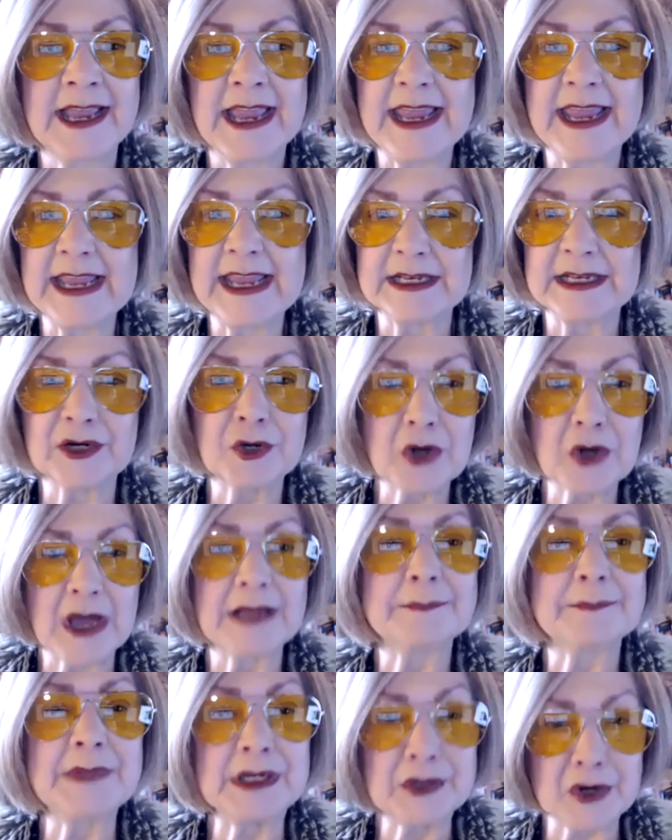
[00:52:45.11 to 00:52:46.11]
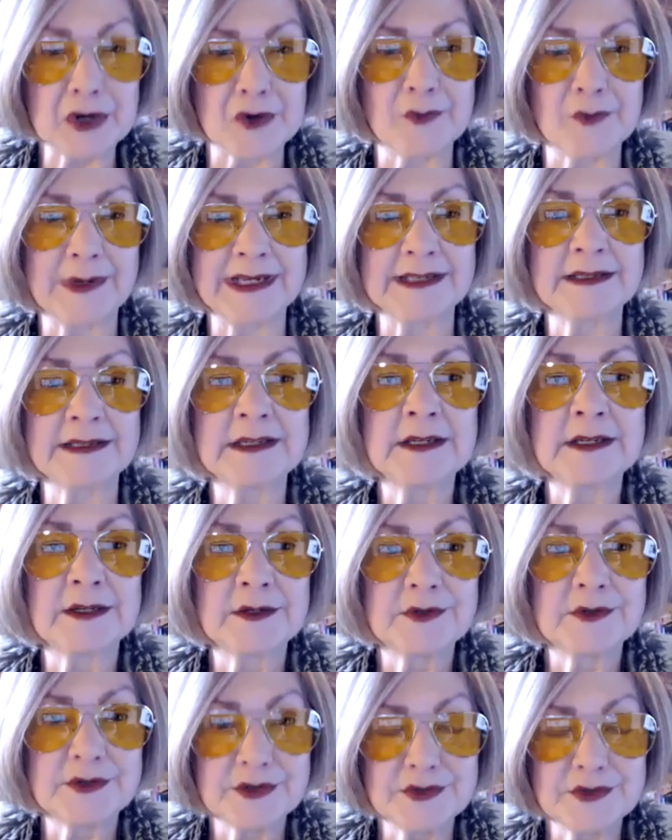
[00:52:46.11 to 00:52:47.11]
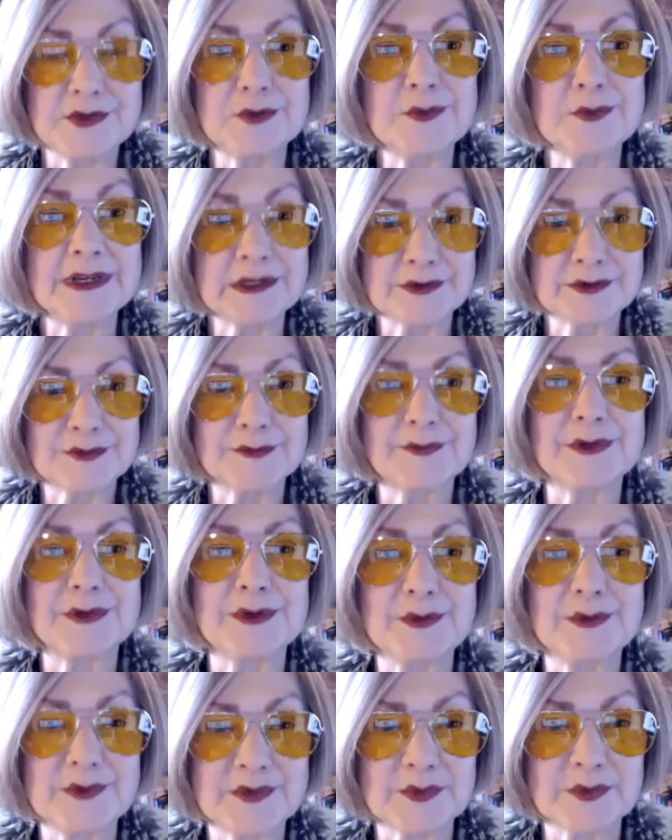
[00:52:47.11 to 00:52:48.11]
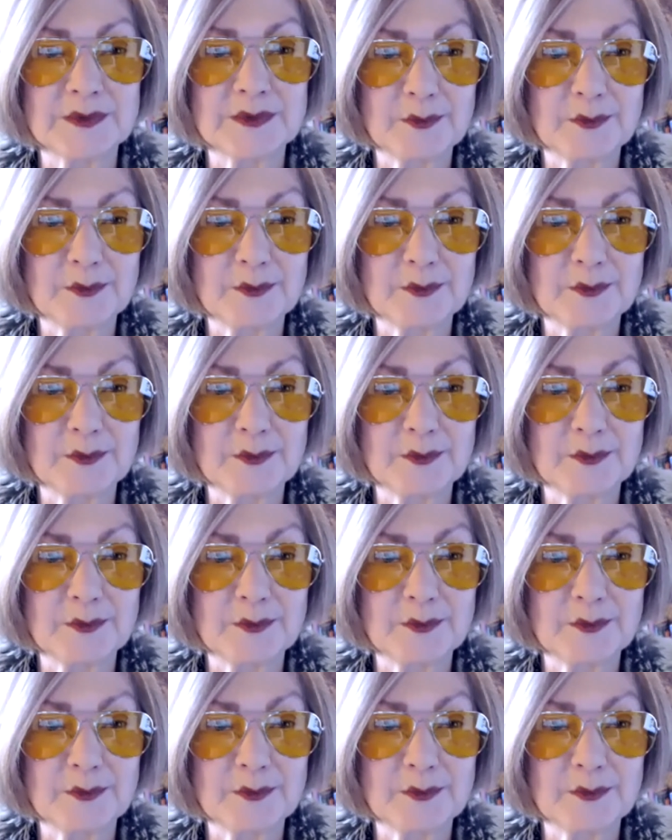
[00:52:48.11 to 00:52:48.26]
and it got me going to do interviews